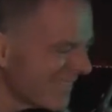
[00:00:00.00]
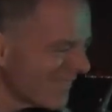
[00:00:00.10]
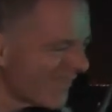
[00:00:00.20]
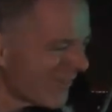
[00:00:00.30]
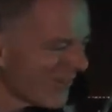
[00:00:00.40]

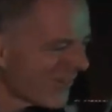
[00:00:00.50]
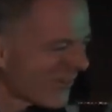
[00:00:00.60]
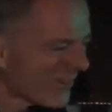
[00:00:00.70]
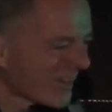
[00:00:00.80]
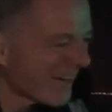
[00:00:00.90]

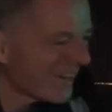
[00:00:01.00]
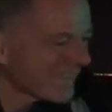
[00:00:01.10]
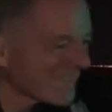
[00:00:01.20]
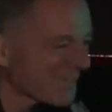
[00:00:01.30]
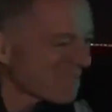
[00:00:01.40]
Oi,
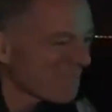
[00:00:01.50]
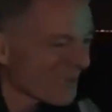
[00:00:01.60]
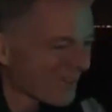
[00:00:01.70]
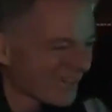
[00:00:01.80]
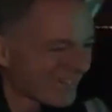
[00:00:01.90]
ai se on
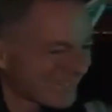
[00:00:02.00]
poika.